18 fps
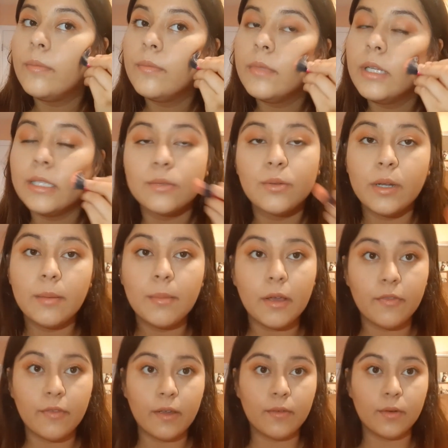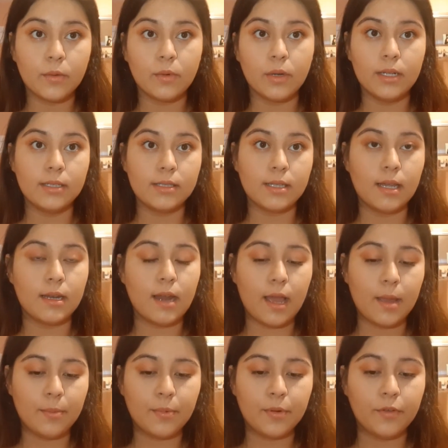It's one of my favorite ones, and
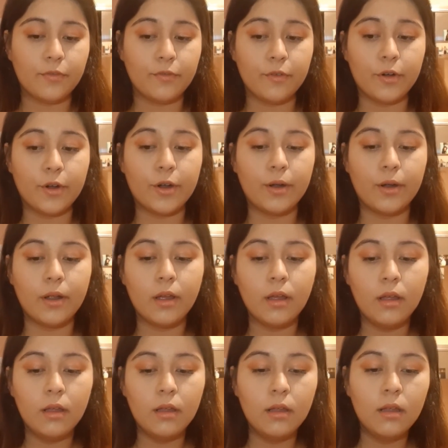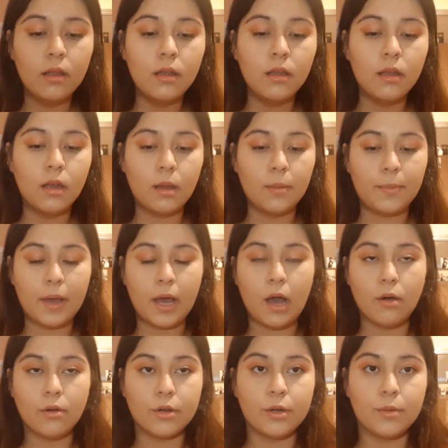I prefer a
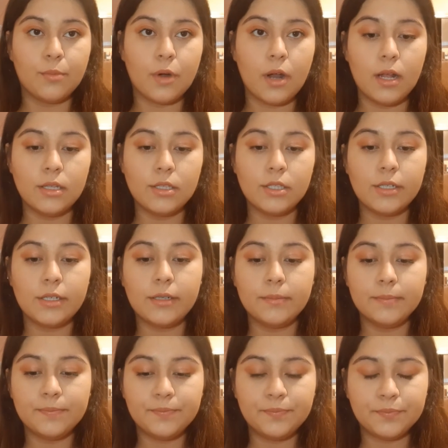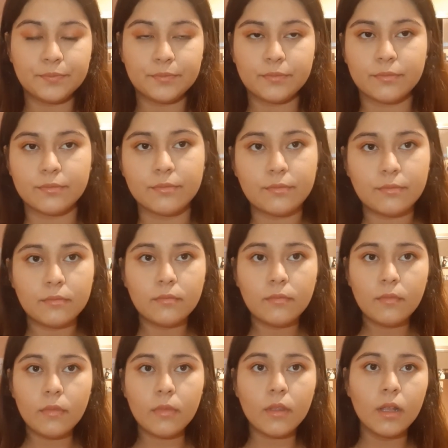powdered bronzer.
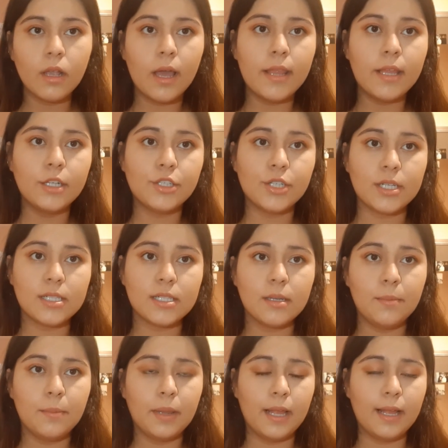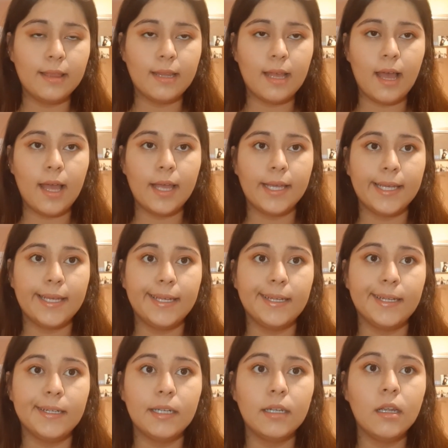And then just to blend that
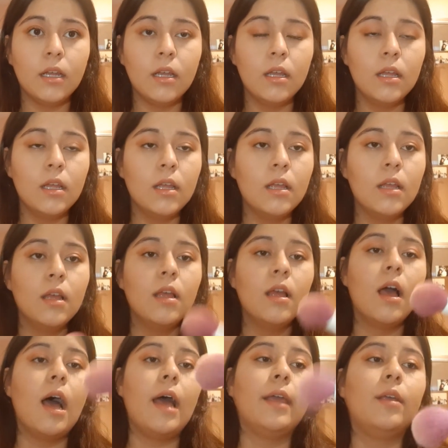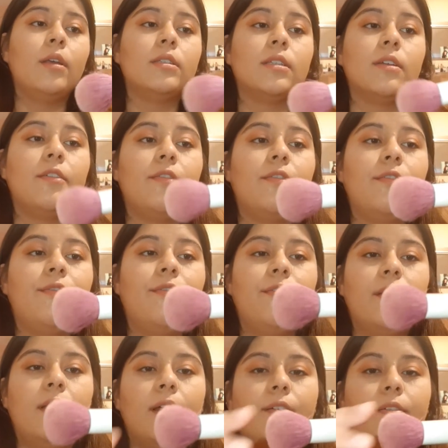in, I use a
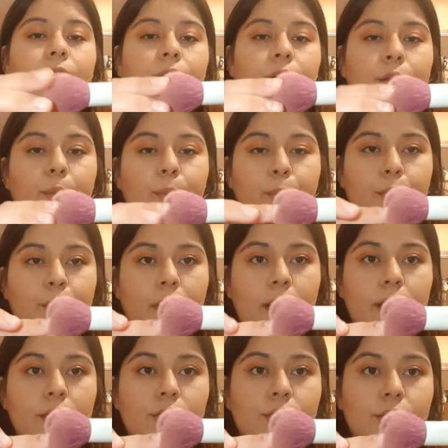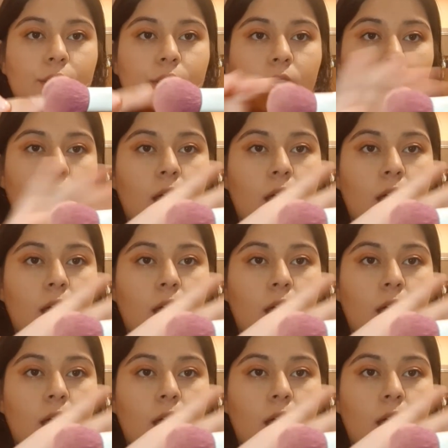fluffier brush